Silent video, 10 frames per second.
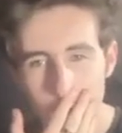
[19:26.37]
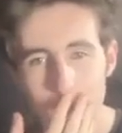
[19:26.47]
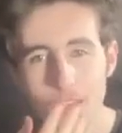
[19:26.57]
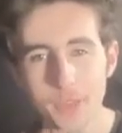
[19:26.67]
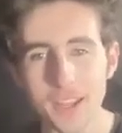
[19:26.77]

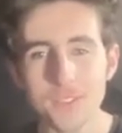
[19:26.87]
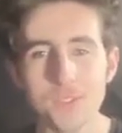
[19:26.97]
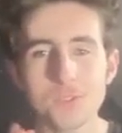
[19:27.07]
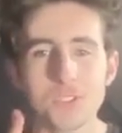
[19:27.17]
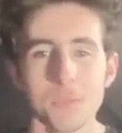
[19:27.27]
We are
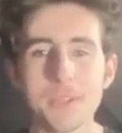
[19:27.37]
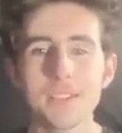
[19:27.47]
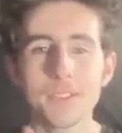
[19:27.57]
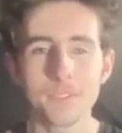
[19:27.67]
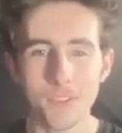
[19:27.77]
thankful to
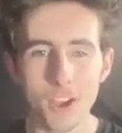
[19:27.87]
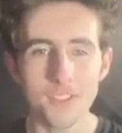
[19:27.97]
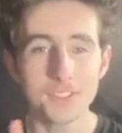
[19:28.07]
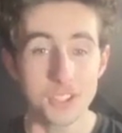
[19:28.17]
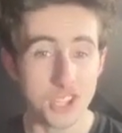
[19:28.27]
be the
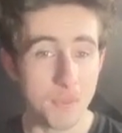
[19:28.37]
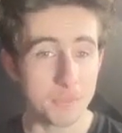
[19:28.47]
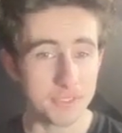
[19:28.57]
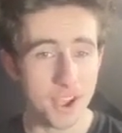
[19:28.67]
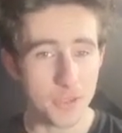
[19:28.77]
first to
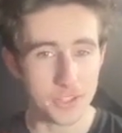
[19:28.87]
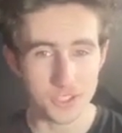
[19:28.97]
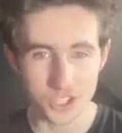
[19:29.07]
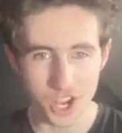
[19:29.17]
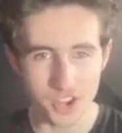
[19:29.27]
jumpstart
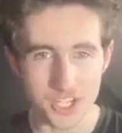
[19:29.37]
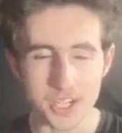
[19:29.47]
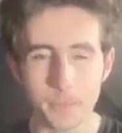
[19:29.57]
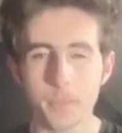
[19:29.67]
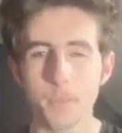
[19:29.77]
this
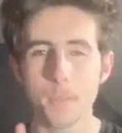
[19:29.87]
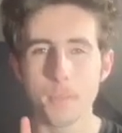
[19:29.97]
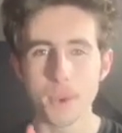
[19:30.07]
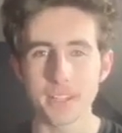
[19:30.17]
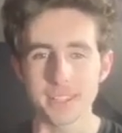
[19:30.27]
journey,
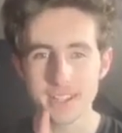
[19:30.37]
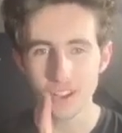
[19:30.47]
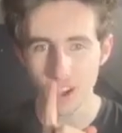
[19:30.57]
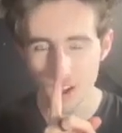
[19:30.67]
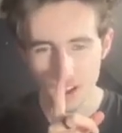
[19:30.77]
but it
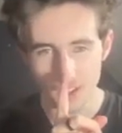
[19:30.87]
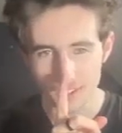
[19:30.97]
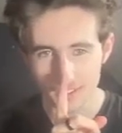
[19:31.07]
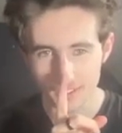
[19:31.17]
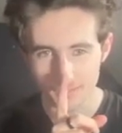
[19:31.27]

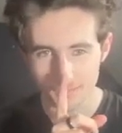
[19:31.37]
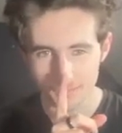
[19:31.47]
hurts.